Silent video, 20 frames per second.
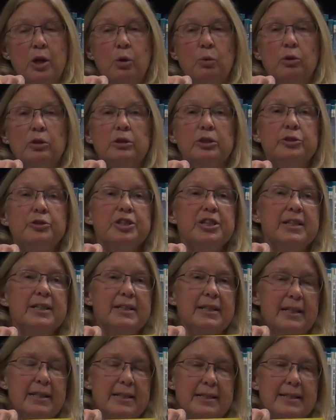Well,
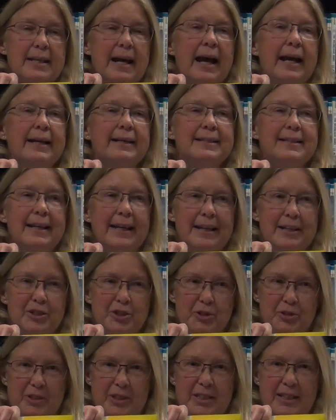Lucy is dying to
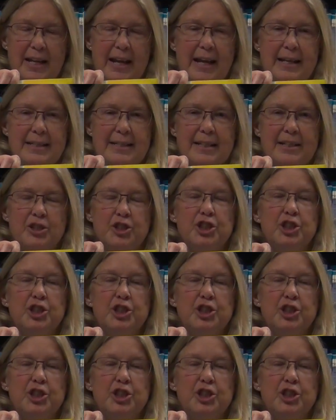enter this contest.